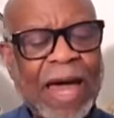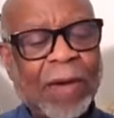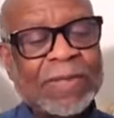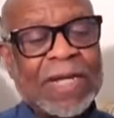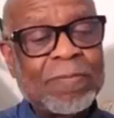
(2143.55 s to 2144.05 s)
I
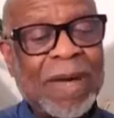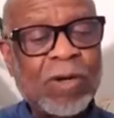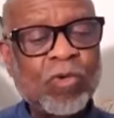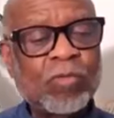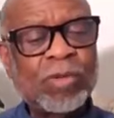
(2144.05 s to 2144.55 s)
would date my
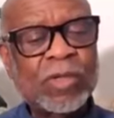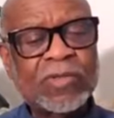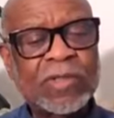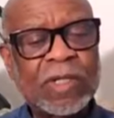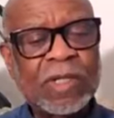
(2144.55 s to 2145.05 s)

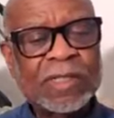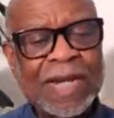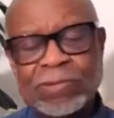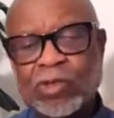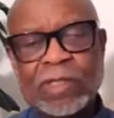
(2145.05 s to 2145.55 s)
notebooks
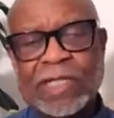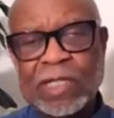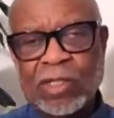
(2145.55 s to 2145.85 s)
that I was going to